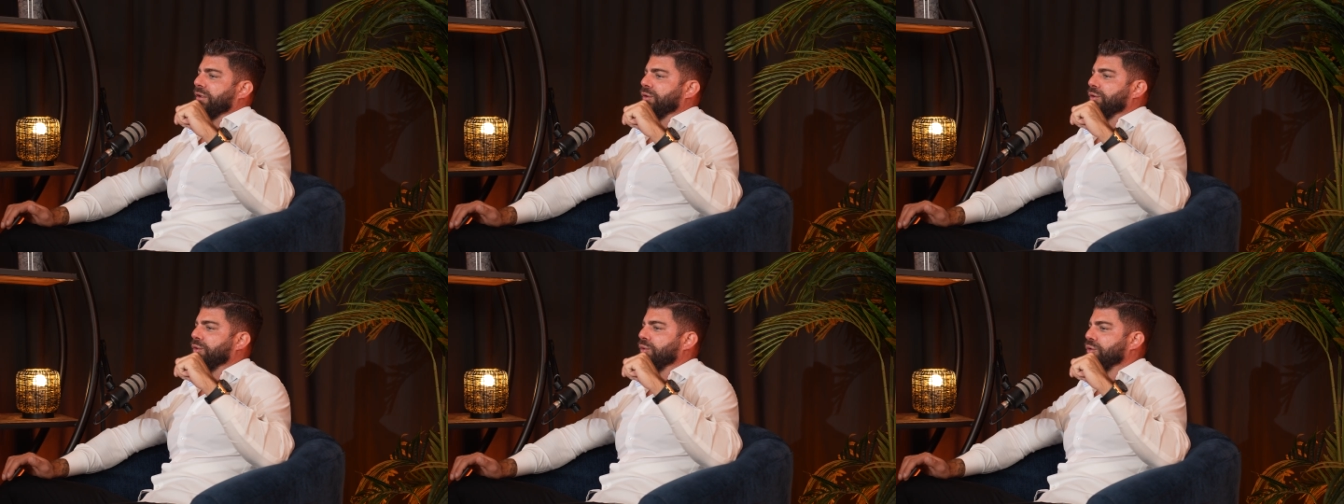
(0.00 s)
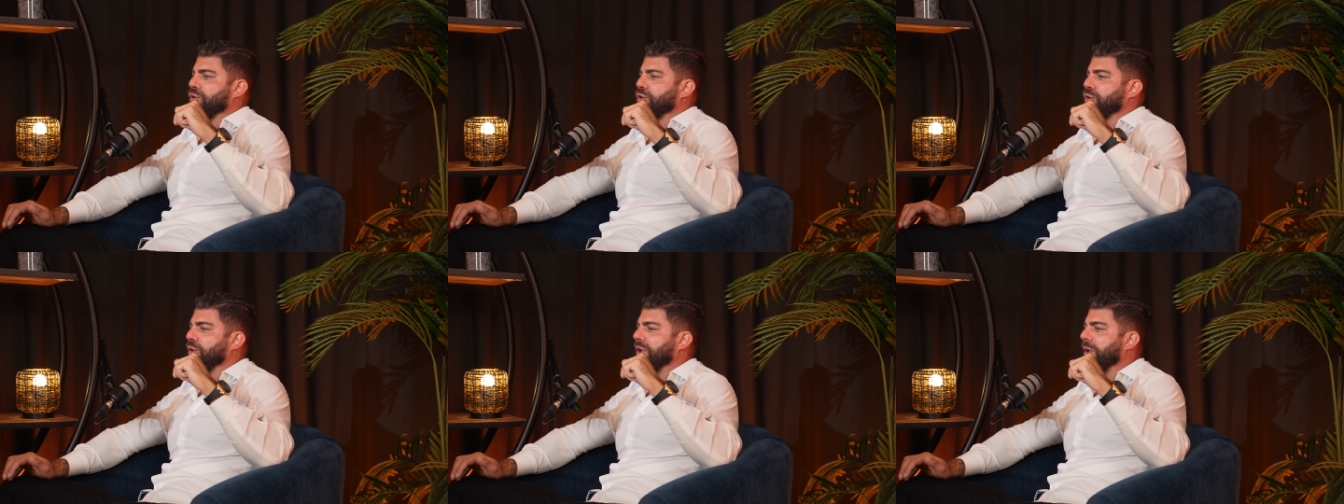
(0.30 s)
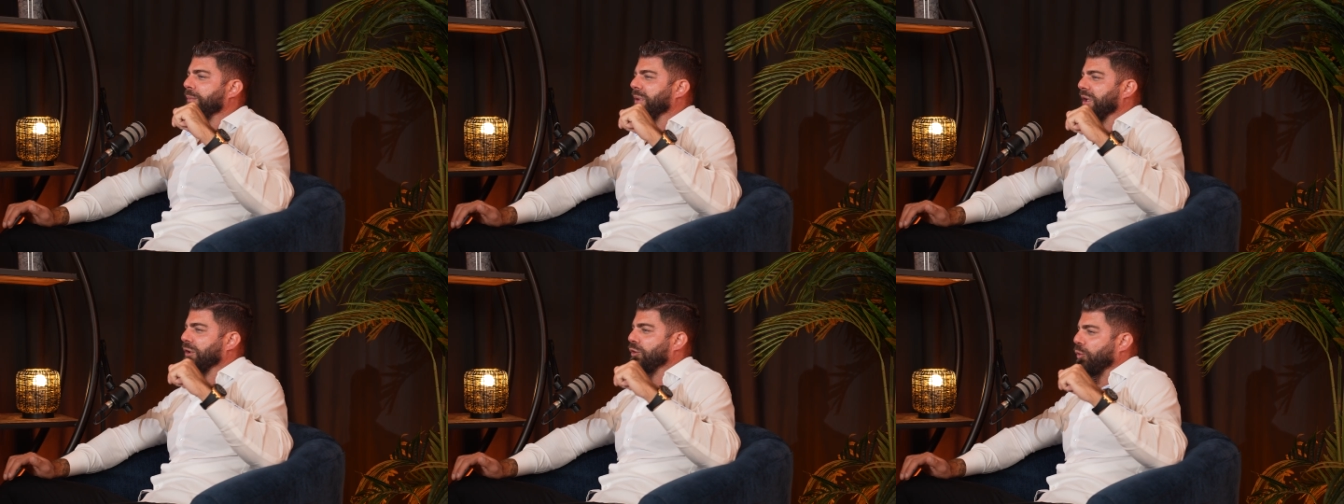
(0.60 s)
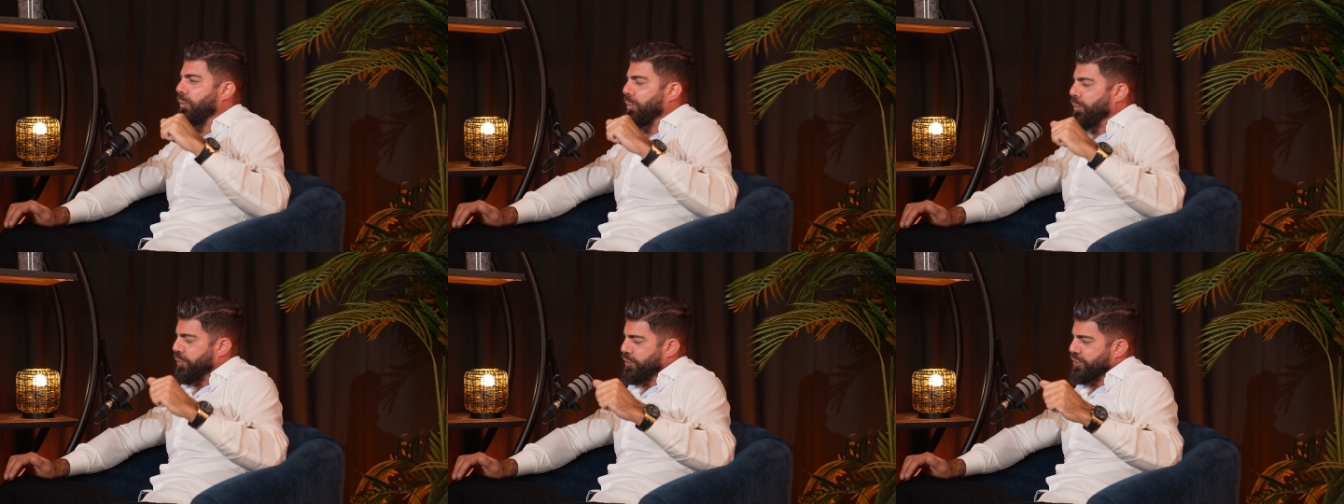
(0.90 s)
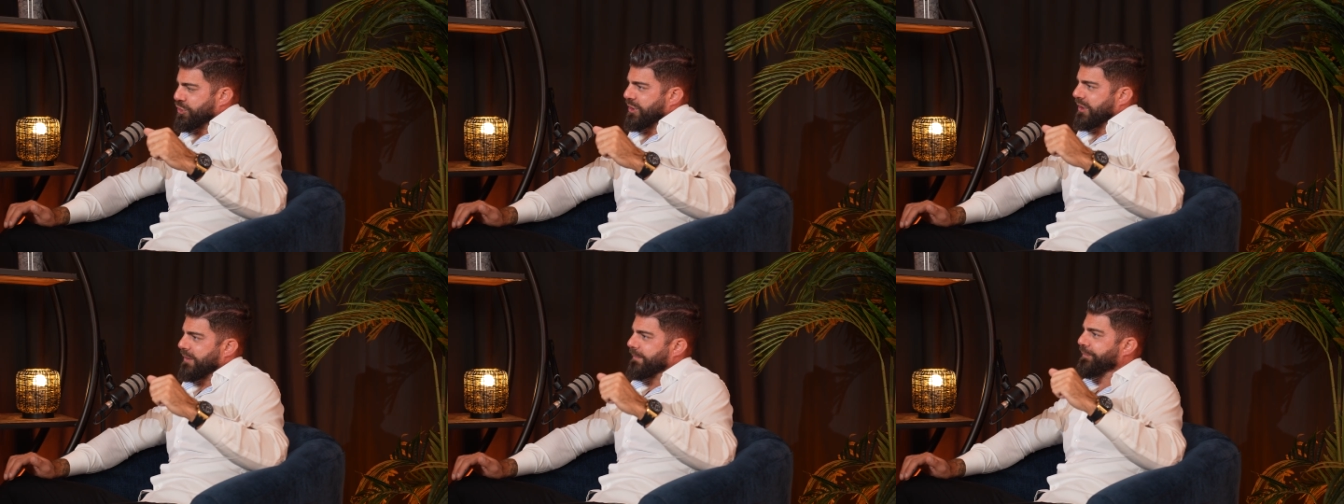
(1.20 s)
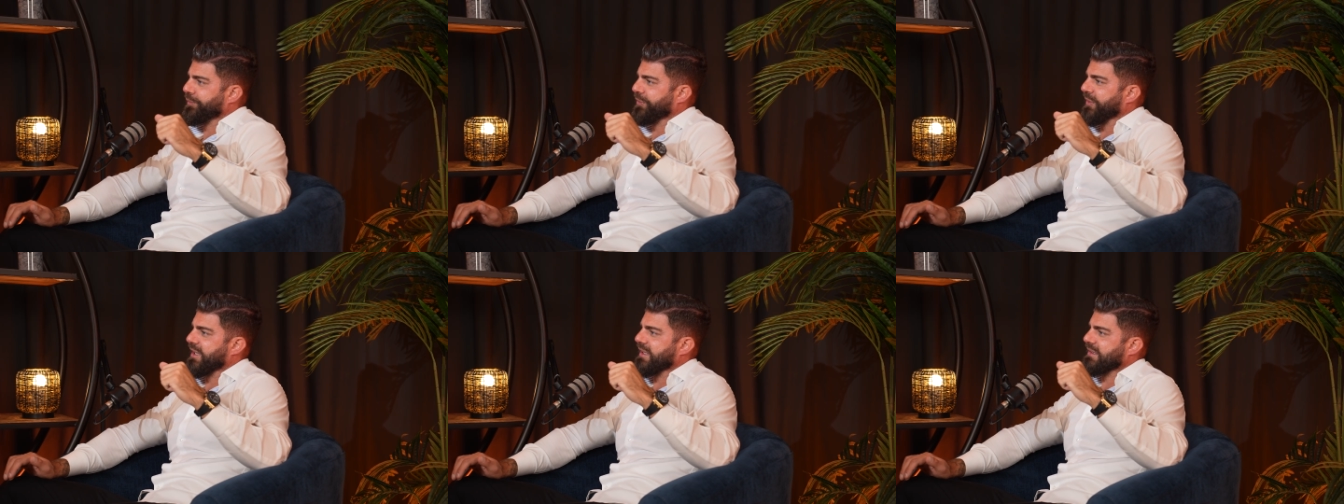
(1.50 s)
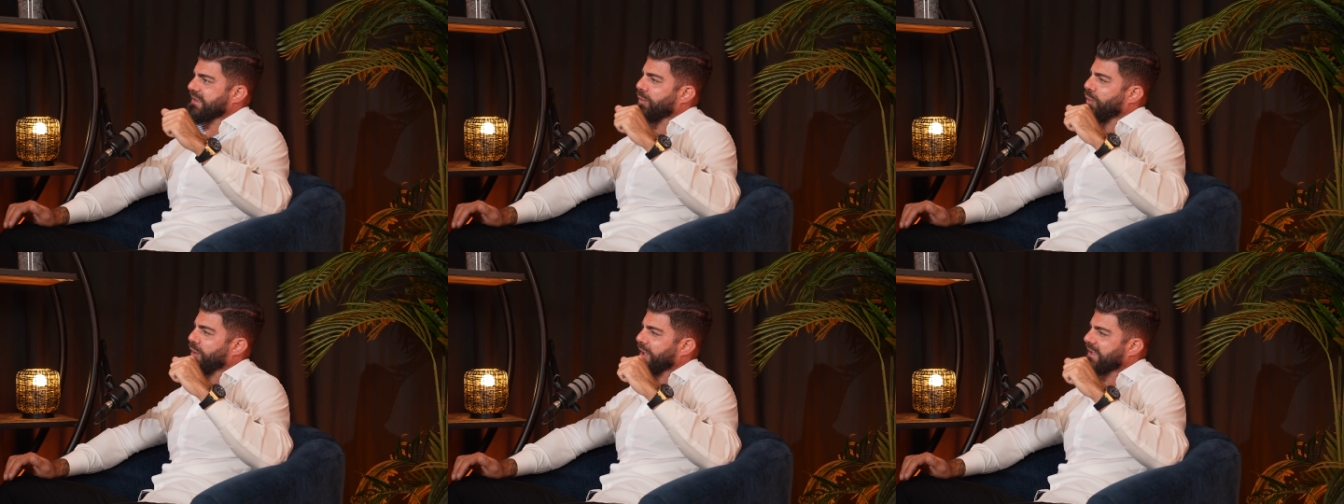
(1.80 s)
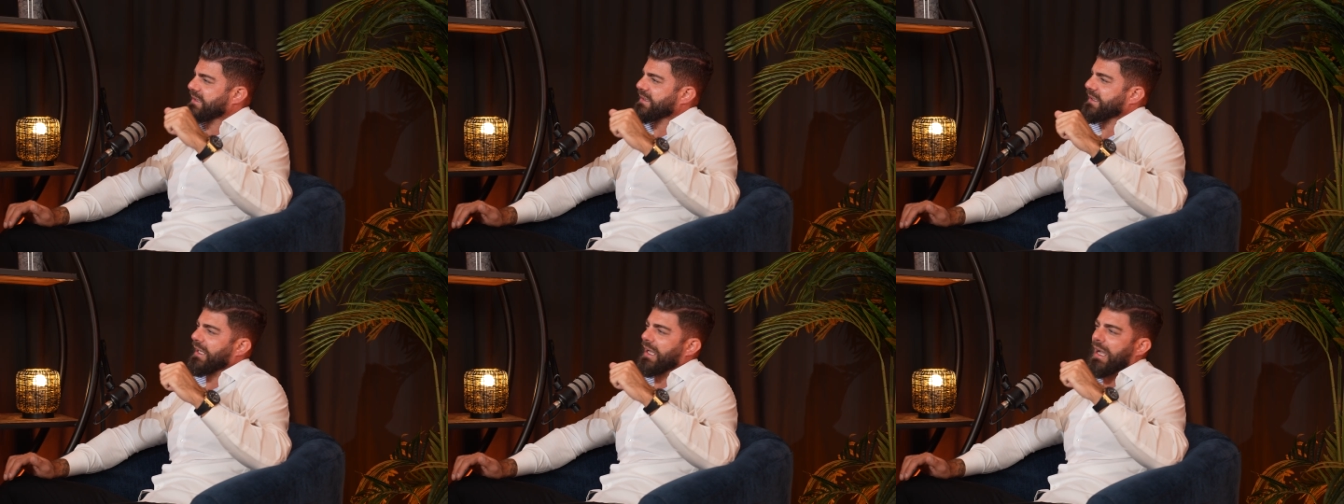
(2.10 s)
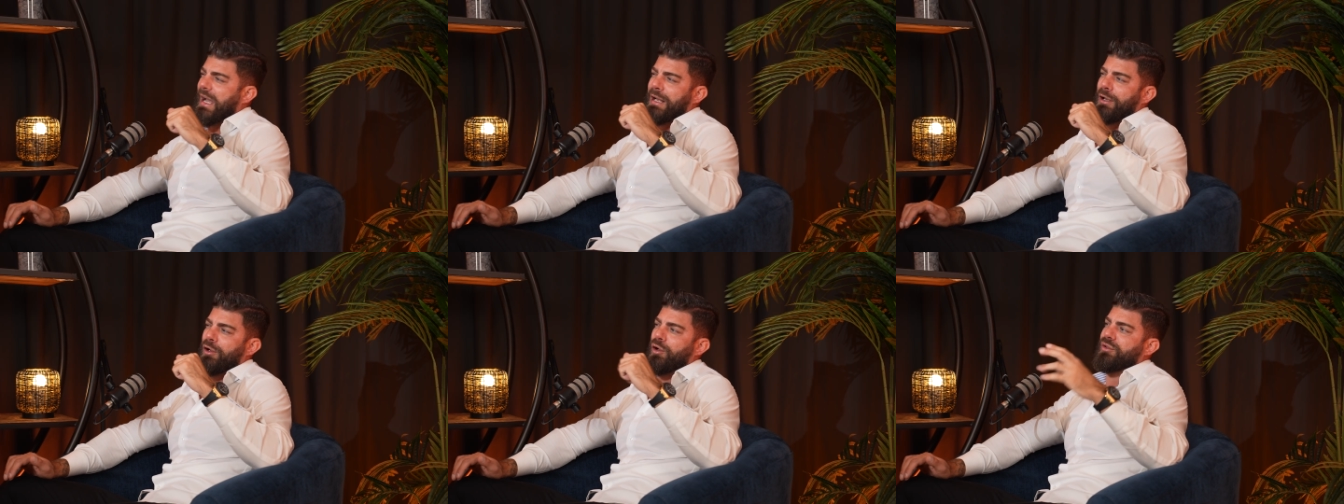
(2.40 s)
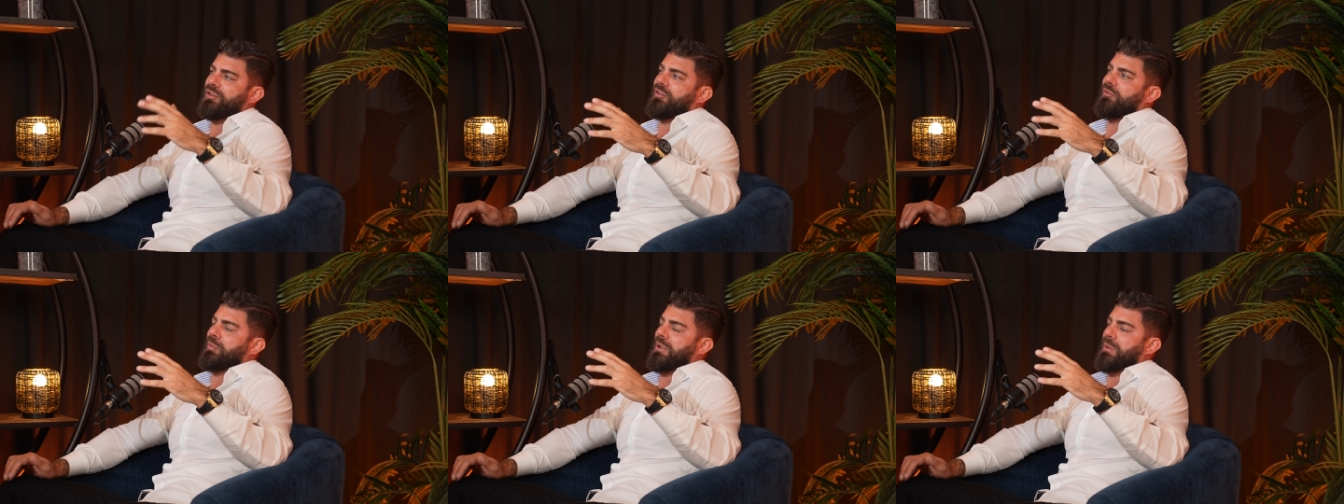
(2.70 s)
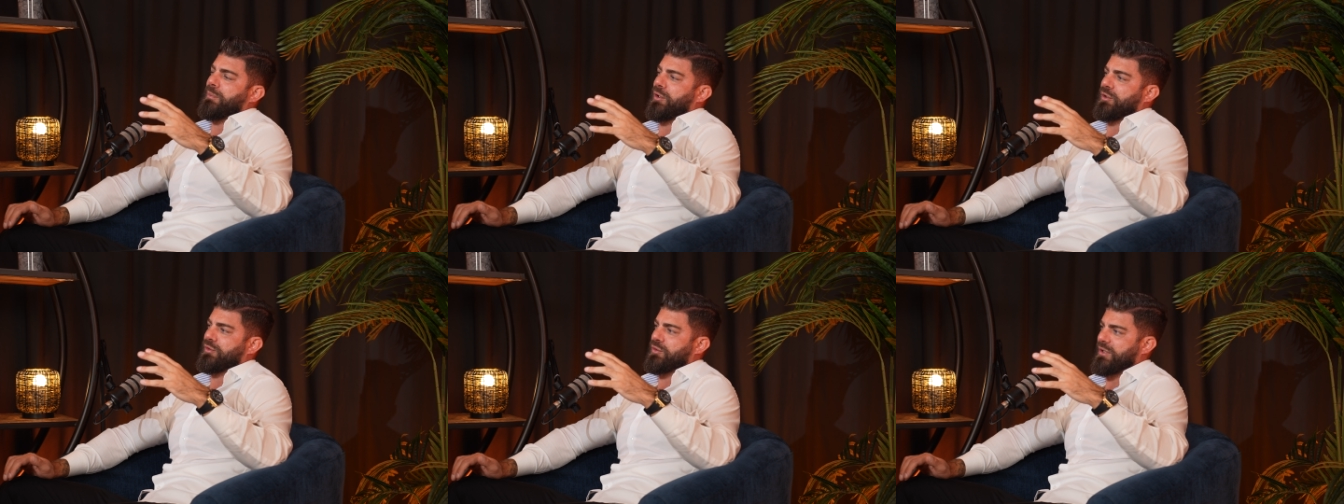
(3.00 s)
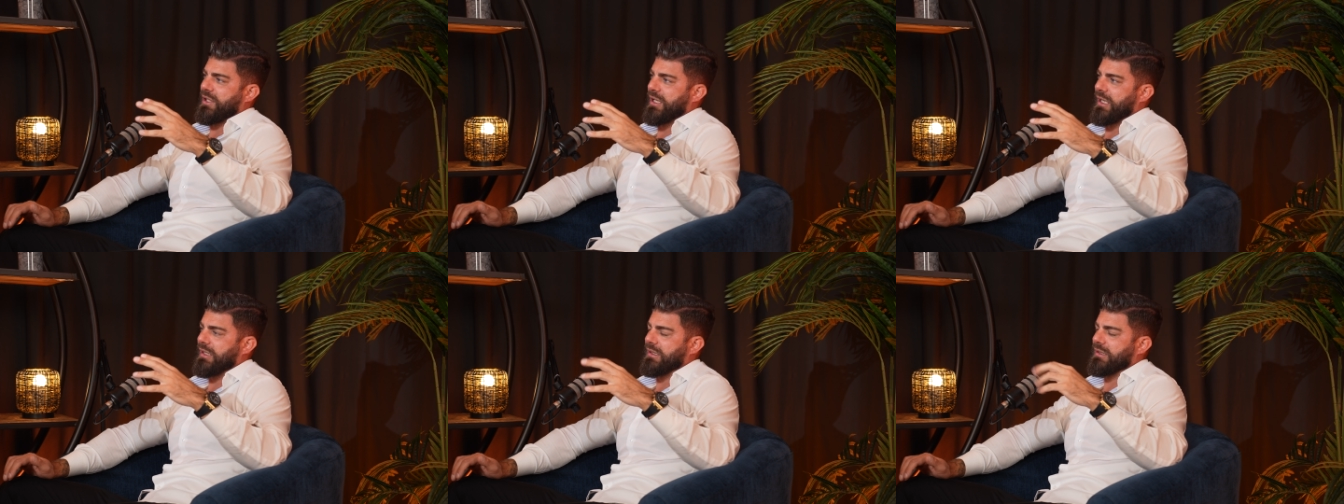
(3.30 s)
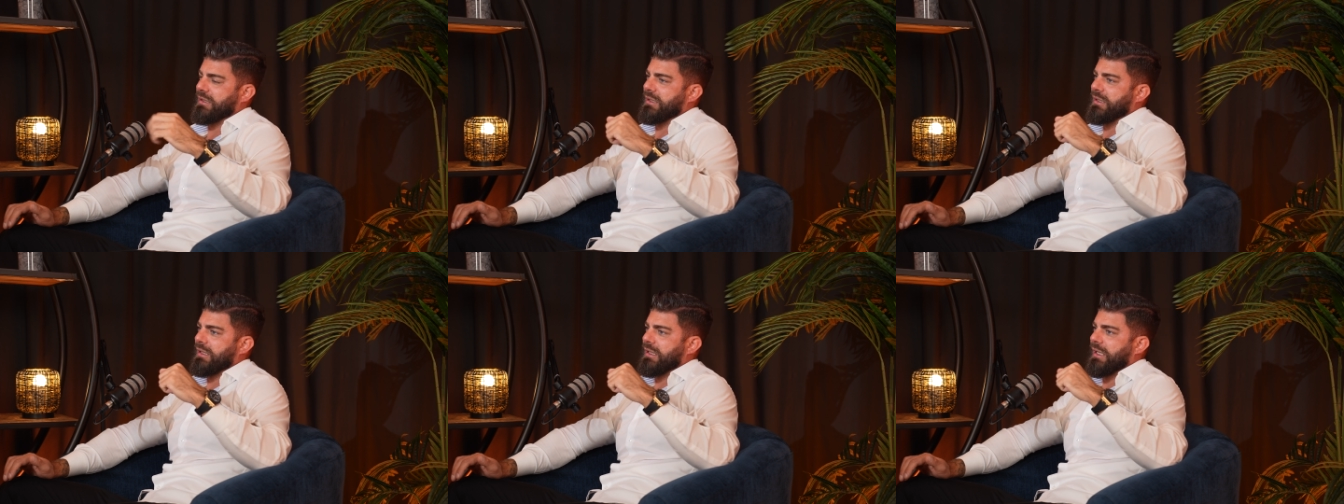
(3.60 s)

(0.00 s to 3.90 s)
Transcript: You shouldn't be too pushy. This is what I see a lot of people today